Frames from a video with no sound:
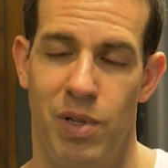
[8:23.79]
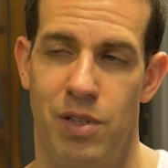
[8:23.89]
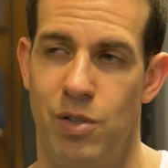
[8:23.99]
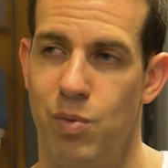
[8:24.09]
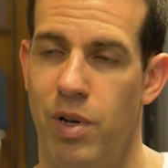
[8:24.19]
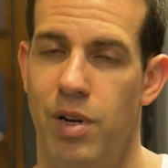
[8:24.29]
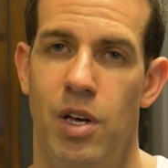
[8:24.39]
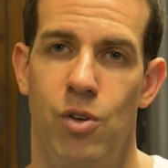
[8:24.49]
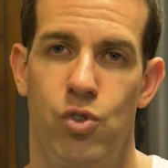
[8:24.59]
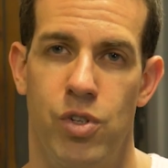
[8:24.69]
on this one.
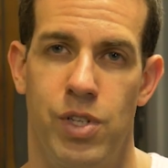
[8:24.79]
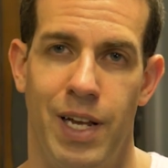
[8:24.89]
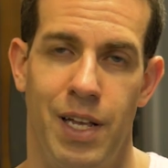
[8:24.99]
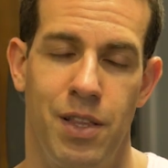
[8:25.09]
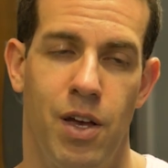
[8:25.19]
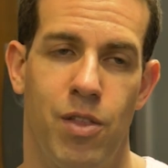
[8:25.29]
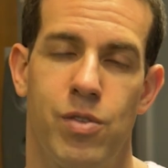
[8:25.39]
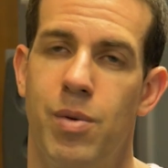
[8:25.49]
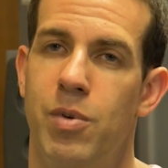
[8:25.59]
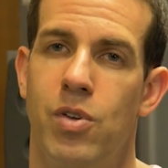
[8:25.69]
Just like in the
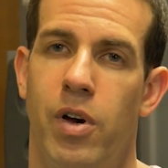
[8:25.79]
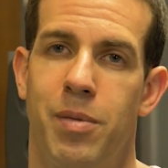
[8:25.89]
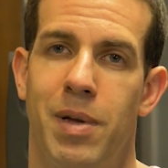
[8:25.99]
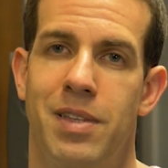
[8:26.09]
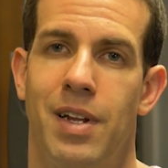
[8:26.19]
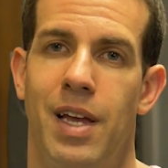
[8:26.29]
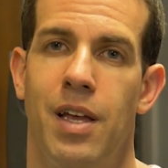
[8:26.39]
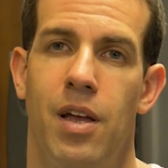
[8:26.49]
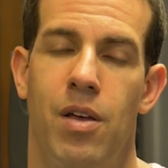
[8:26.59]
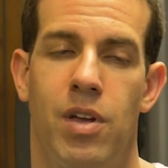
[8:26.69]
others that we talked about
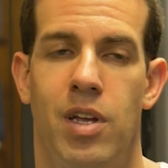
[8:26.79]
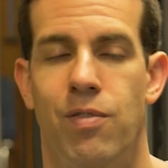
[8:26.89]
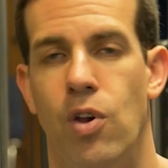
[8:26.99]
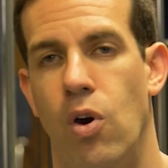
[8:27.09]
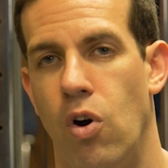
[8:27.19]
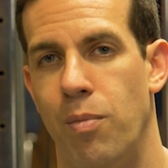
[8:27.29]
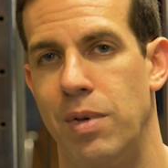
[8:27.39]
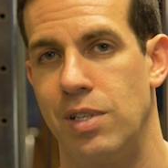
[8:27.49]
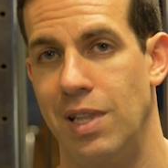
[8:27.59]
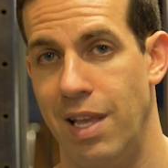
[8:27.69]
today, think of your arm
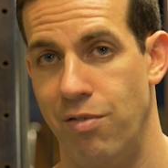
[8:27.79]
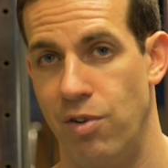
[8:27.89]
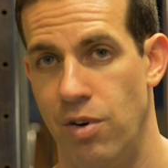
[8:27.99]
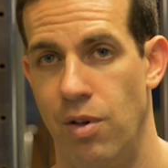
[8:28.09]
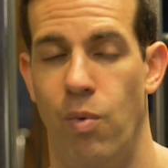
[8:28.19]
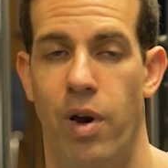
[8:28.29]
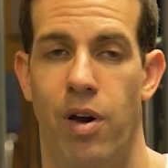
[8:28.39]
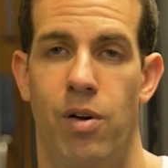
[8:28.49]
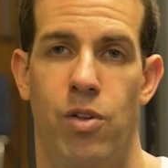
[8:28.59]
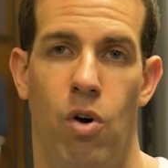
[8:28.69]
as a lever,
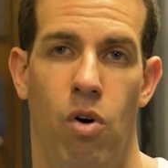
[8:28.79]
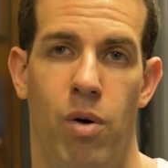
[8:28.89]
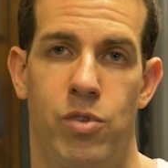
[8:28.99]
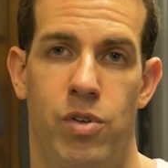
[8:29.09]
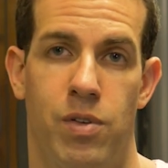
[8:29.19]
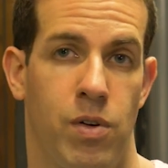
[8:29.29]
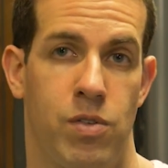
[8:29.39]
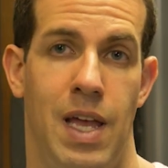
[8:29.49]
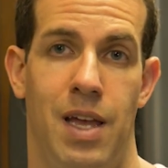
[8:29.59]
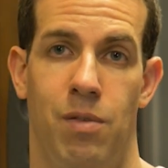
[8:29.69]
where your arms are
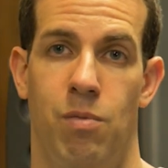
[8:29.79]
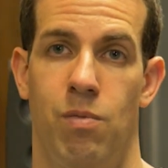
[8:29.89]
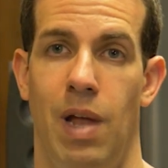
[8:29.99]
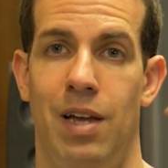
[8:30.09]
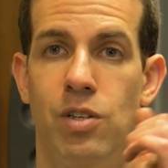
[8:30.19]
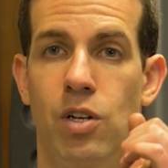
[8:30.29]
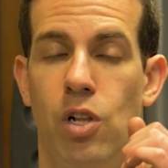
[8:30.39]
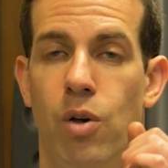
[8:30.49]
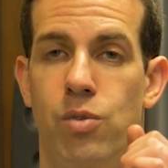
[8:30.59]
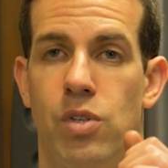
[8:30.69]
staying nice and
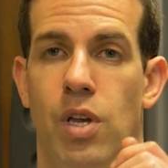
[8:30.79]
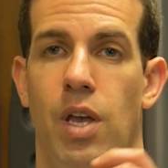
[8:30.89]
close.